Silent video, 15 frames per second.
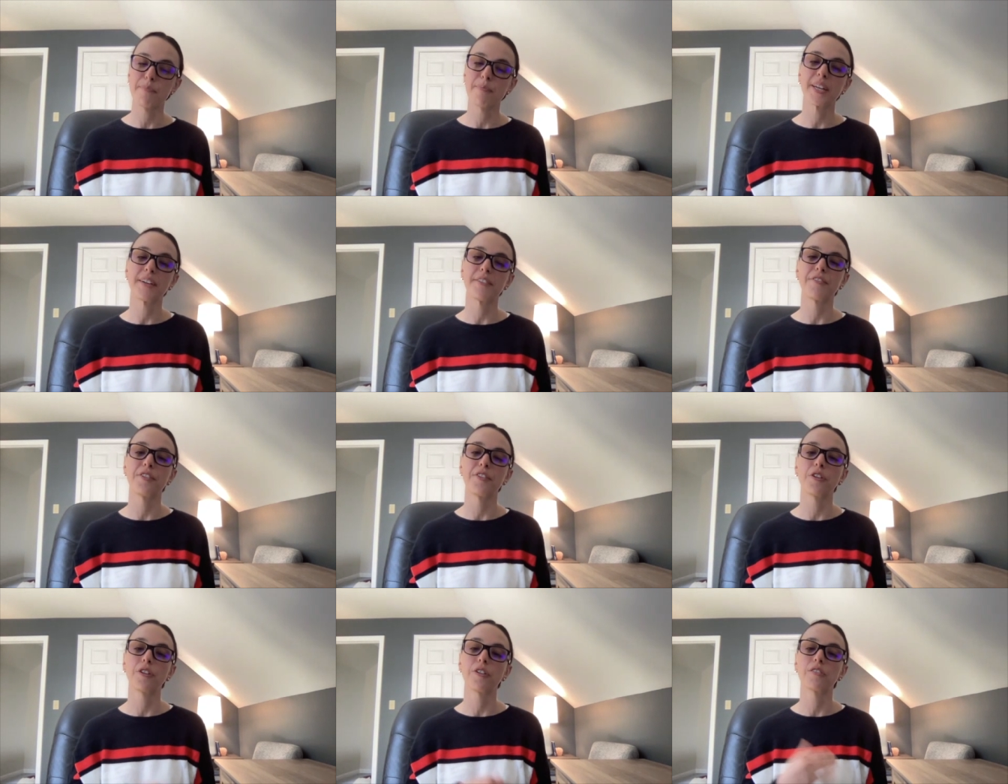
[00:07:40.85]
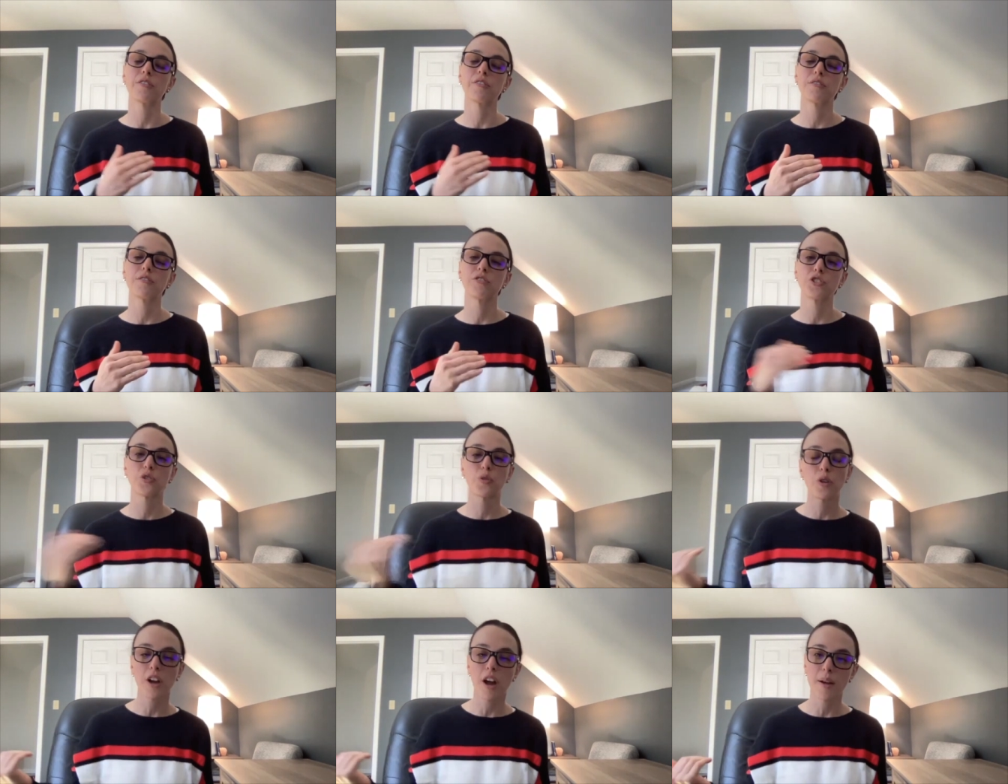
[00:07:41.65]
But if you're
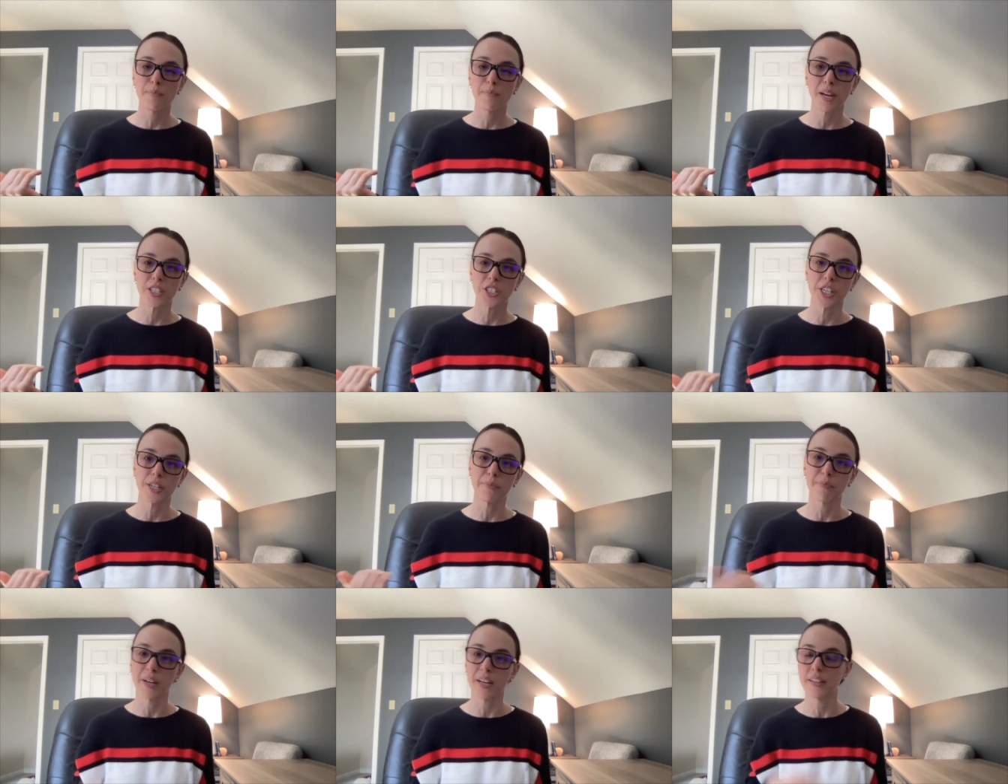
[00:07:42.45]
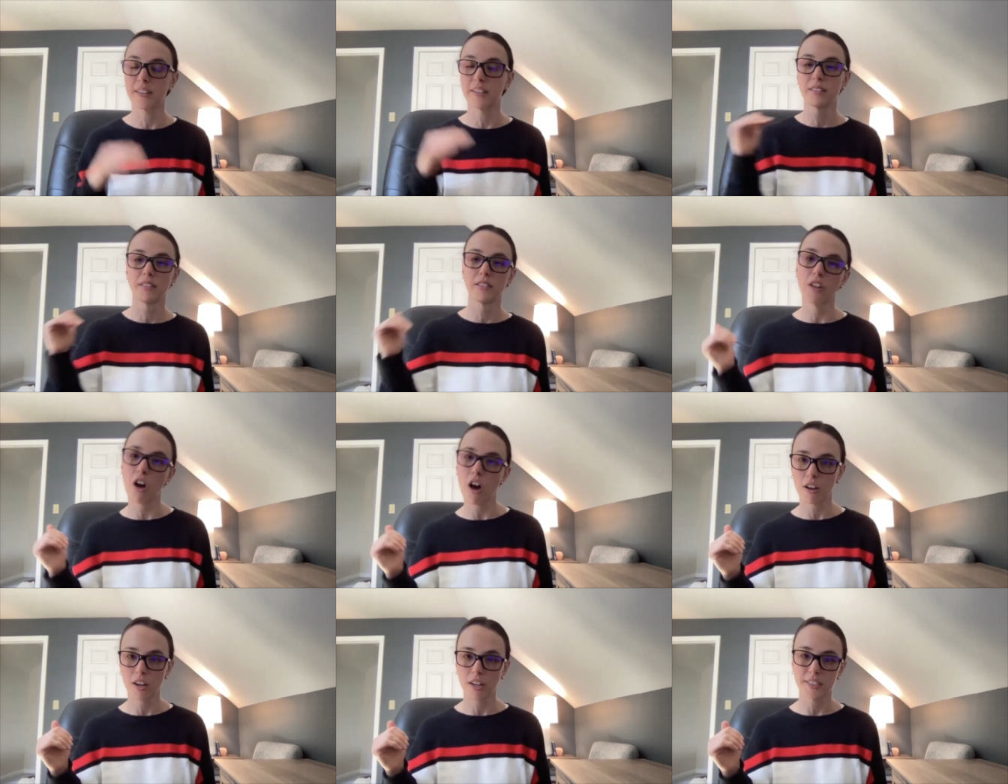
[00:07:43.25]
short on budget, but
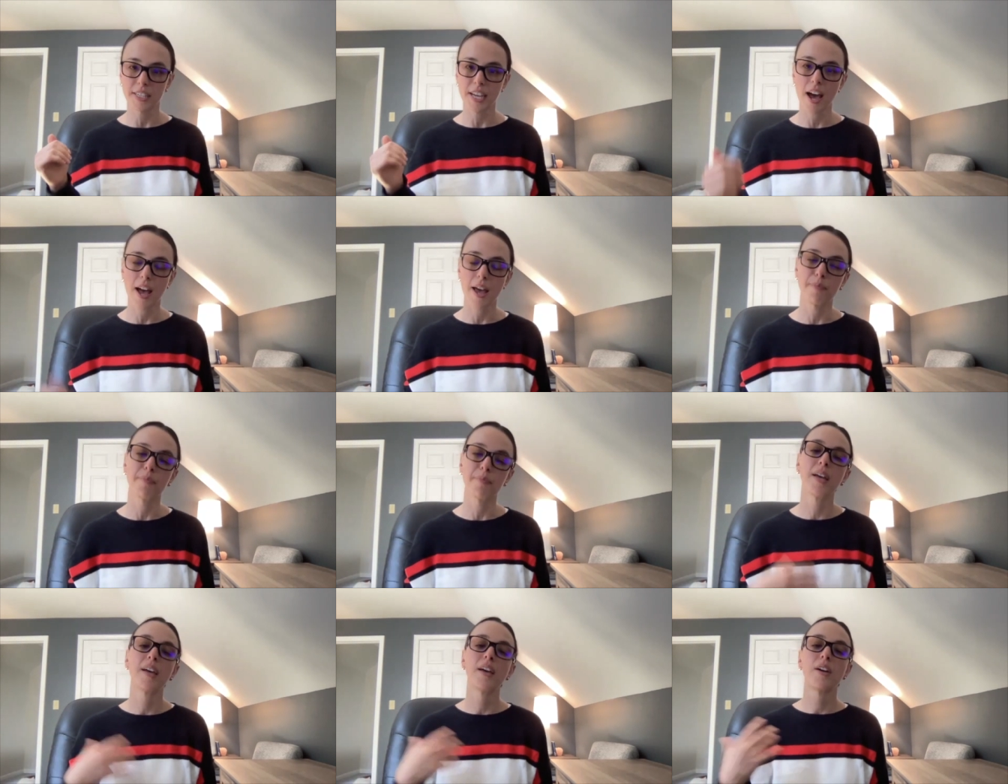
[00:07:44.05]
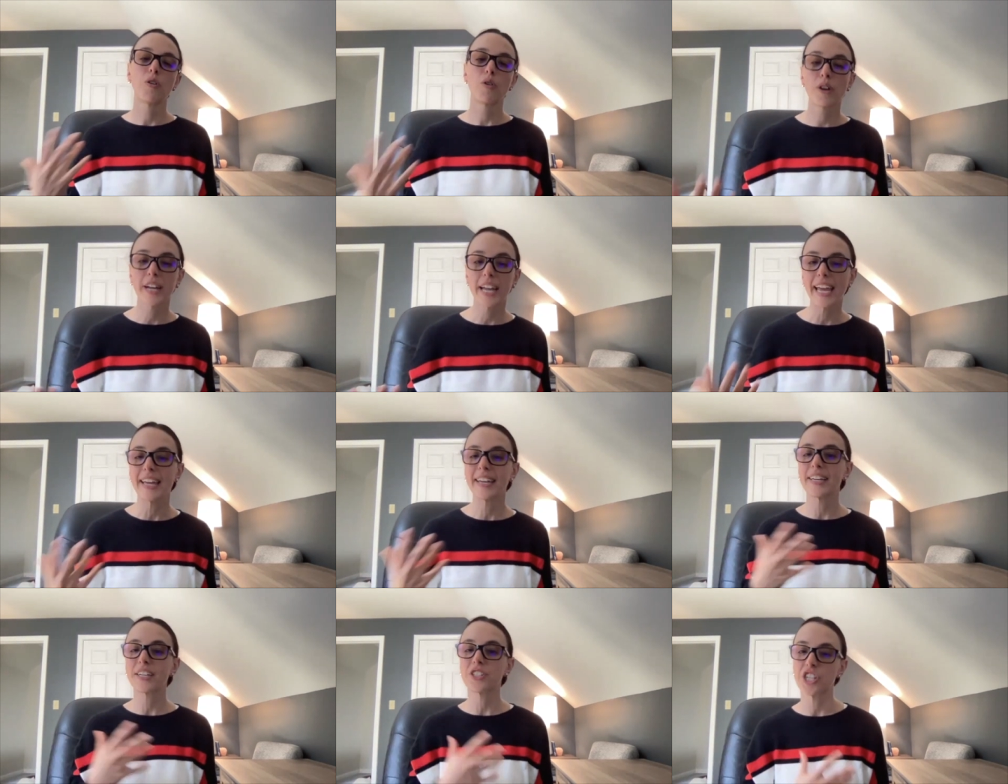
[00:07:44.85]
long on time,
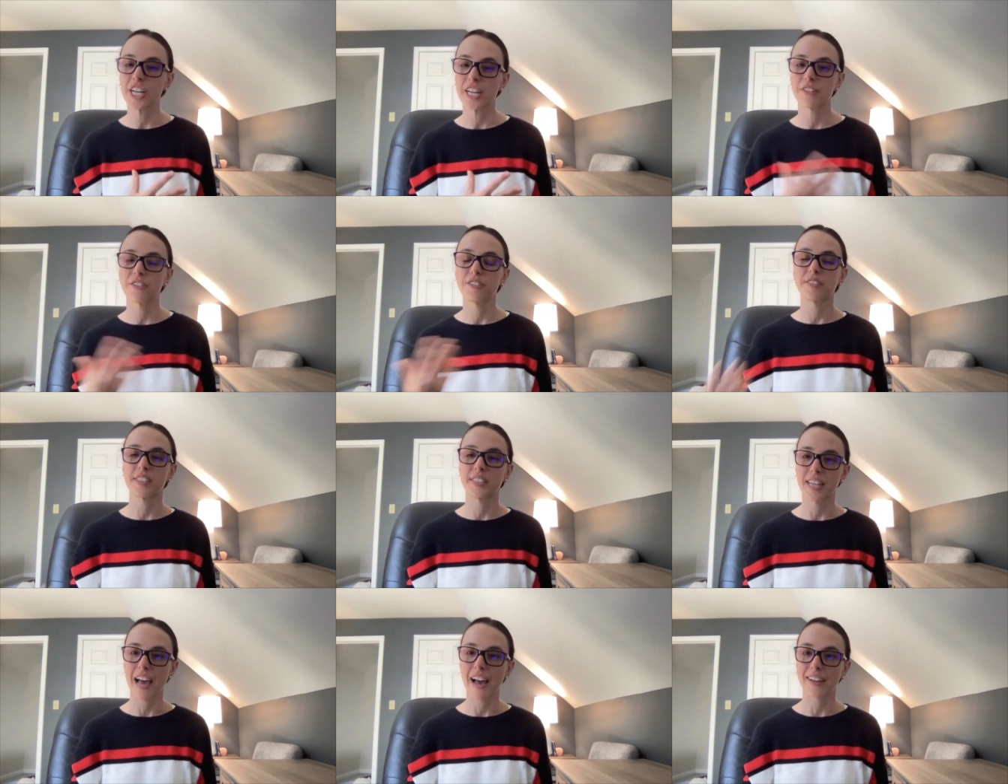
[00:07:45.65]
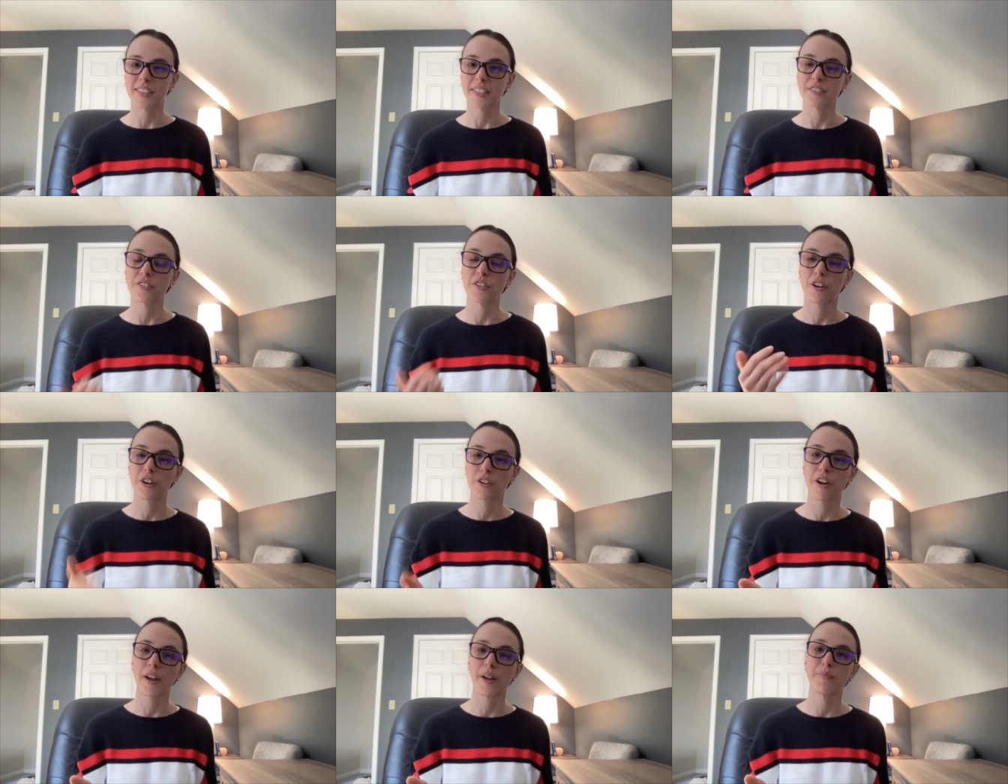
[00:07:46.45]
organic channels and tactics are a
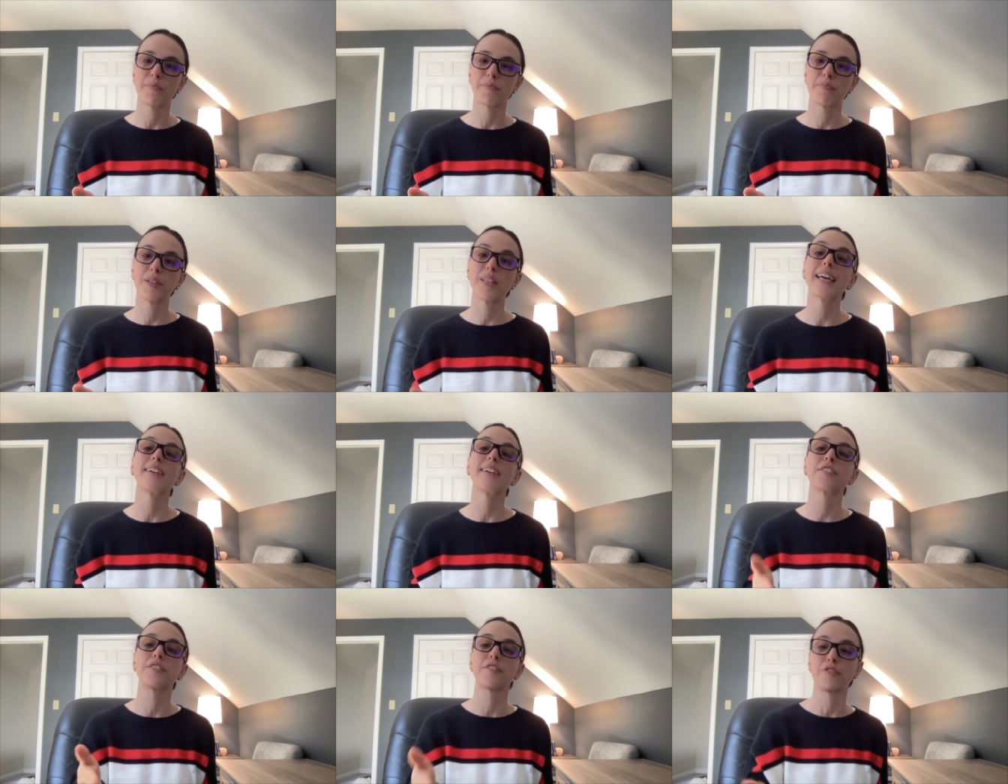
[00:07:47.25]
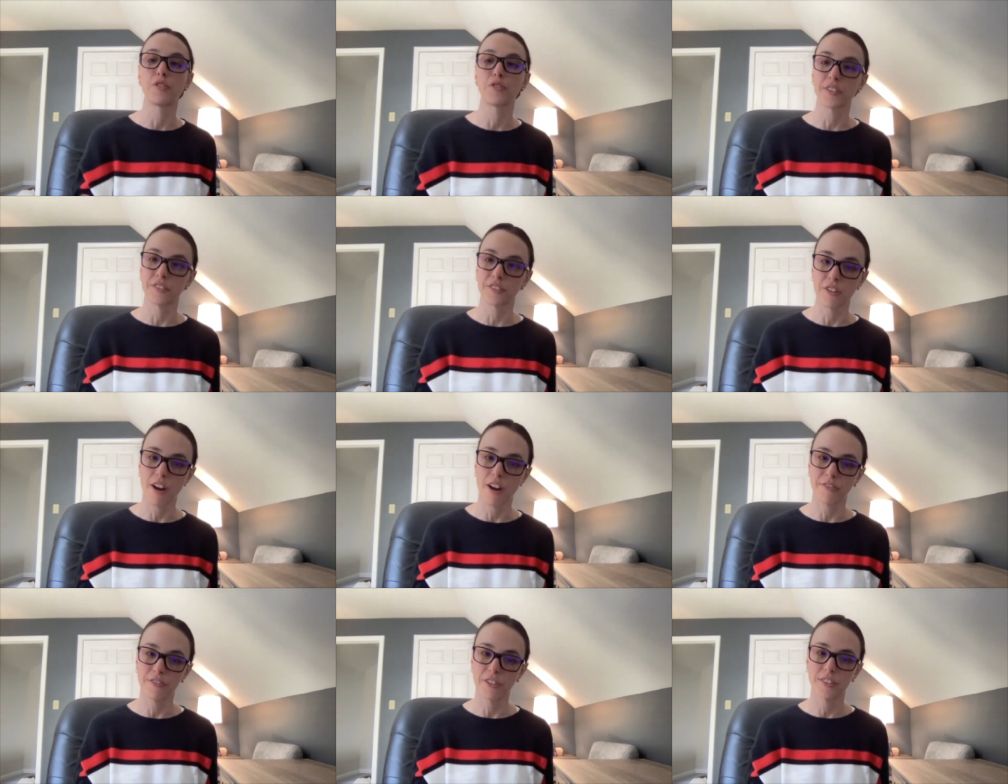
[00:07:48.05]
great place to focus your
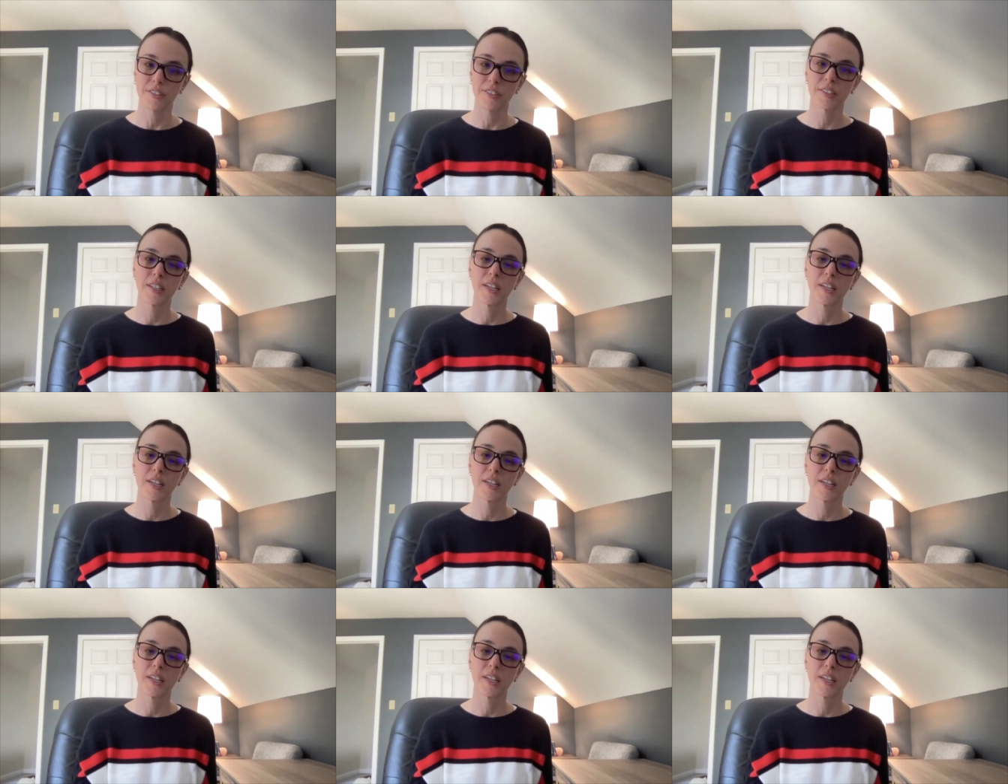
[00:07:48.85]
efforts.